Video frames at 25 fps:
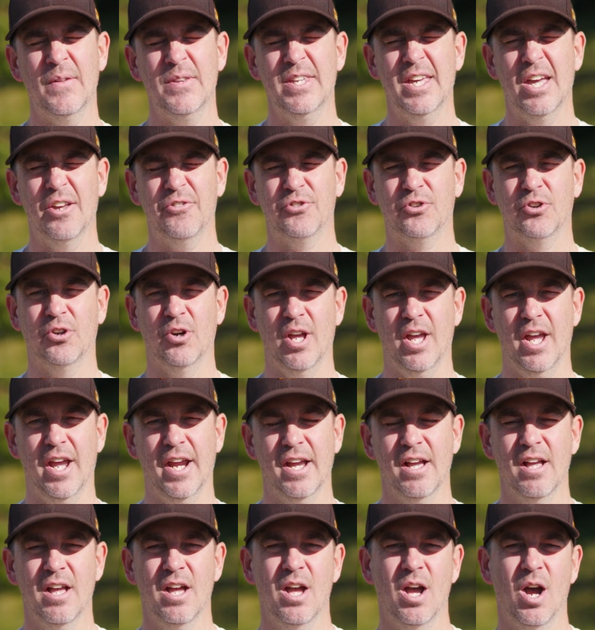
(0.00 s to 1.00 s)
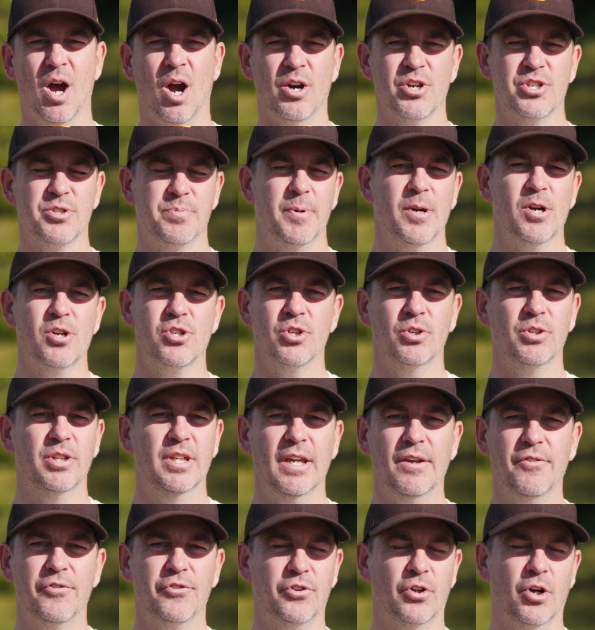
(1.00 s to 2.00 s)
yesterday, our spiritual
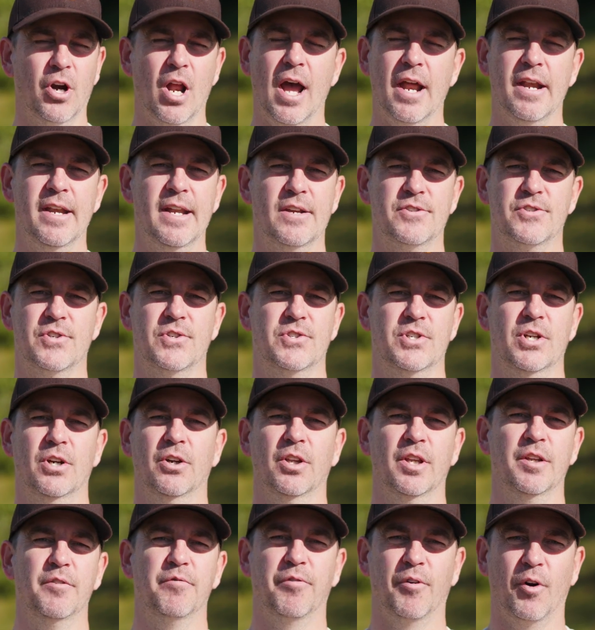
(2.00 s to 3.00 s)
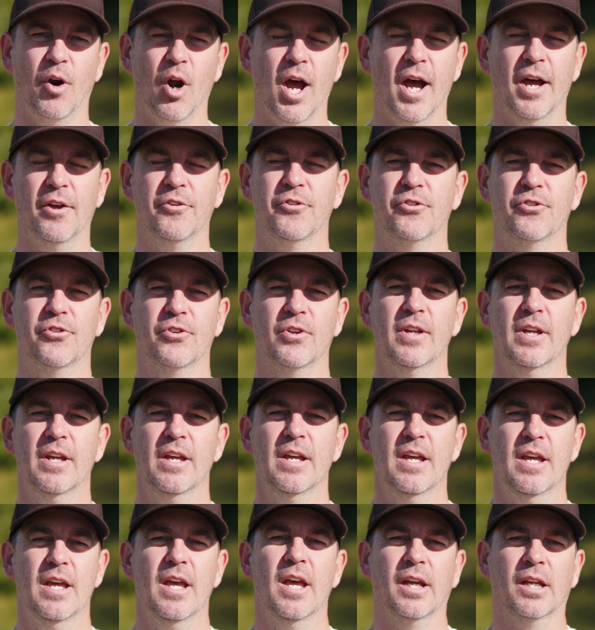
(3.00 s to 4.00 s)
gifts are not necessarily for us.
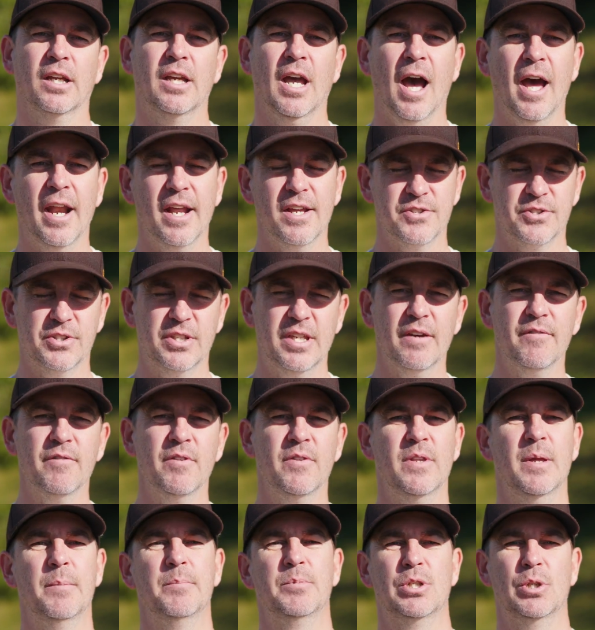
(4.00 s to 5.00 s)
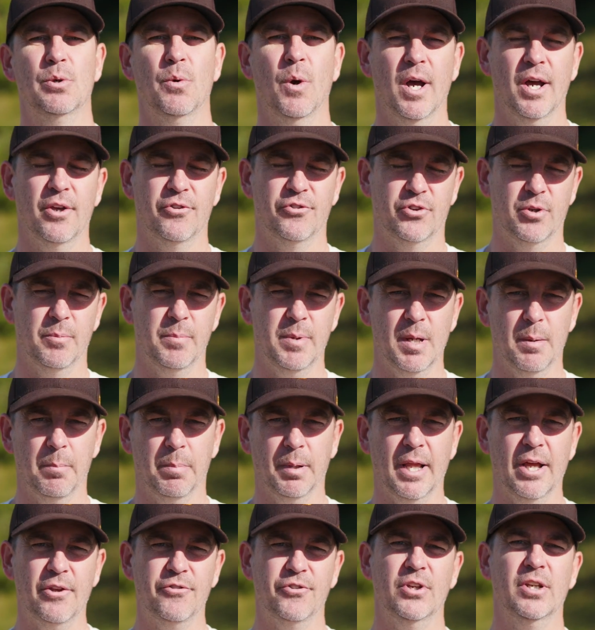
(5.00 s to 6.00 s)
God has given them to us to be a
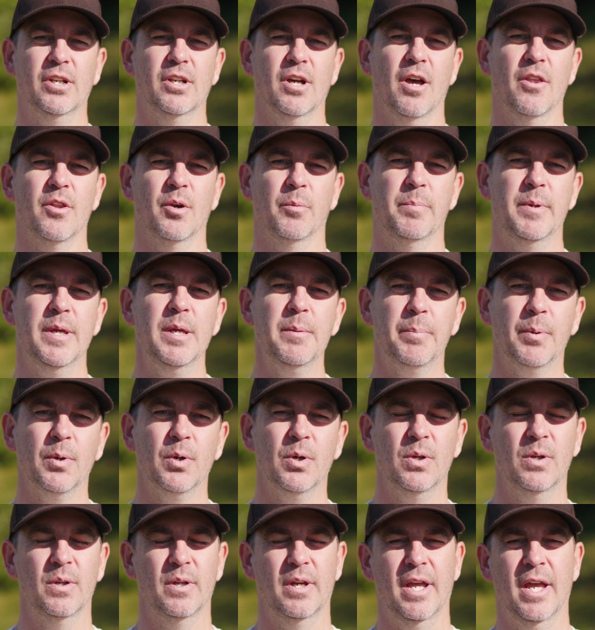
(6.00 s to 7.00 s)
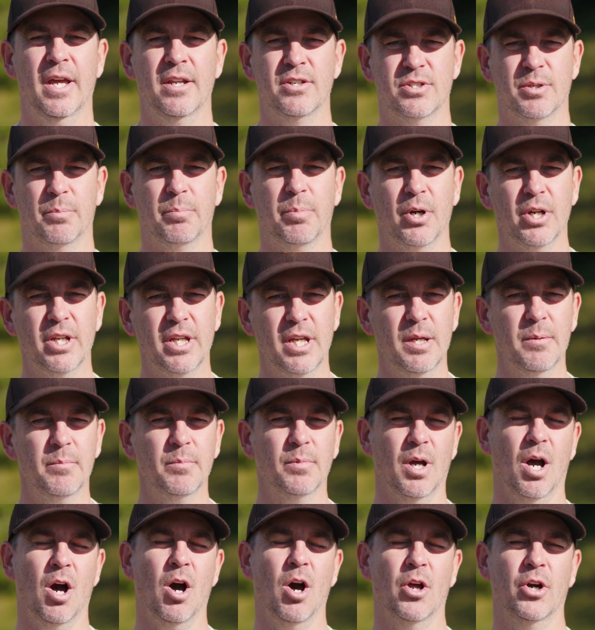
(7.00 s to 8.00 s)
blessing to other people and to bring
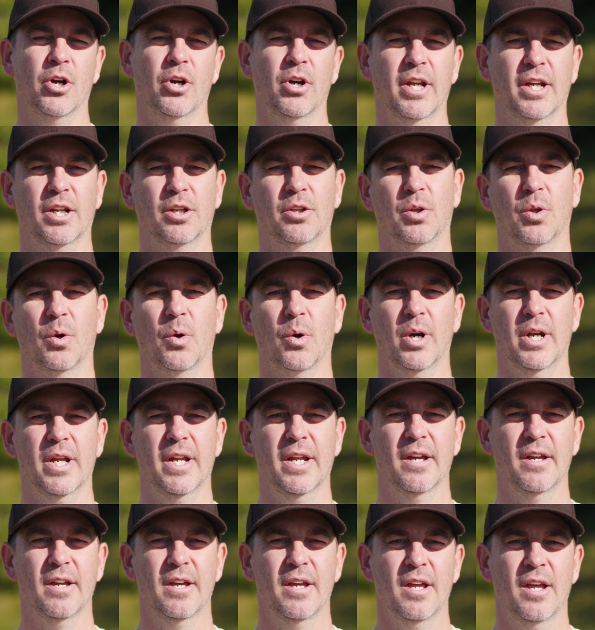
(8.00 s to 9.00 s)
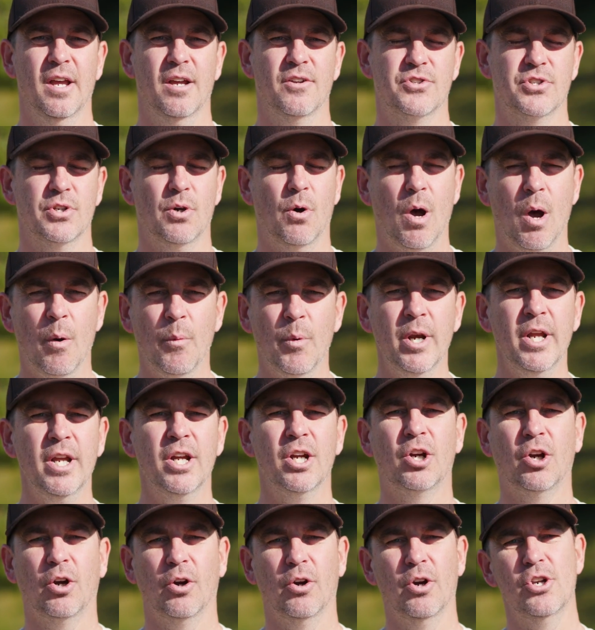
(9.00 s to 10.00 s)
Him honor and glory. And so I want to
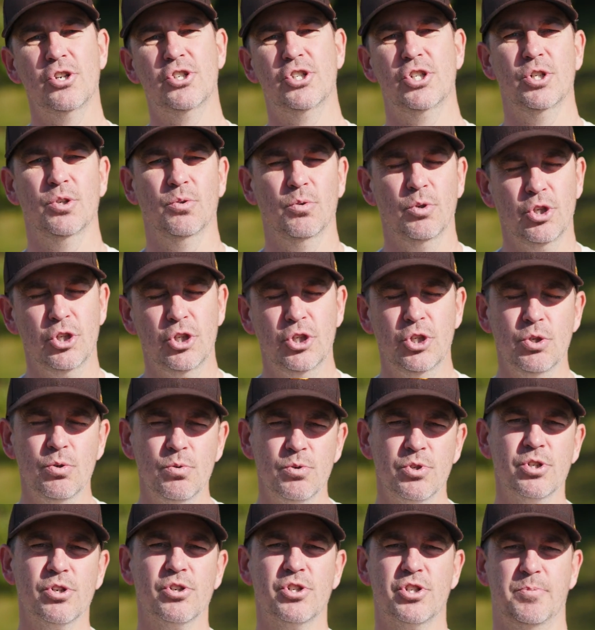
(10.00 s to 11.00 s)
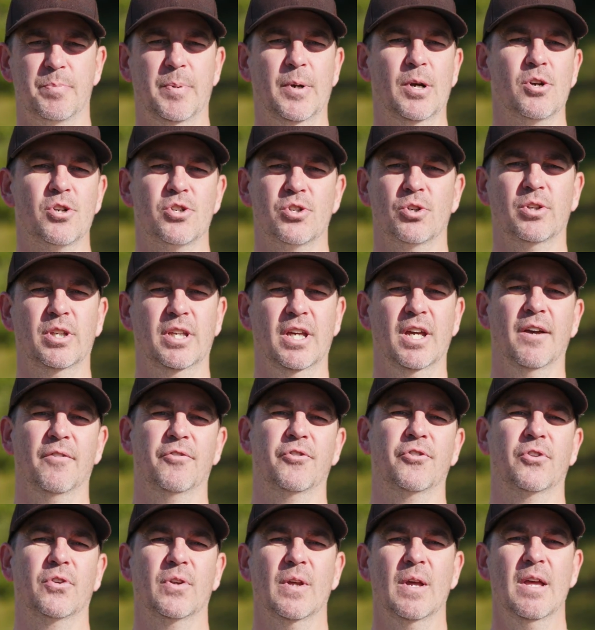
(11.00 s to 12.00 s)
encourage you, use your spiritual
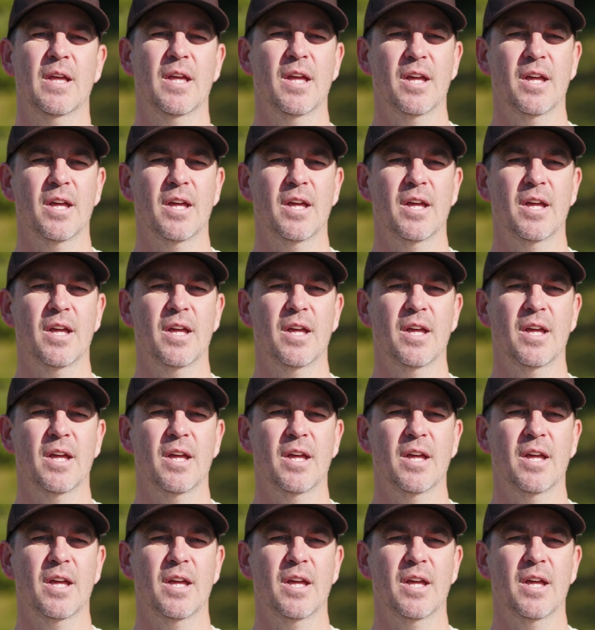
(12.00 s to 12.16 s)
gifts,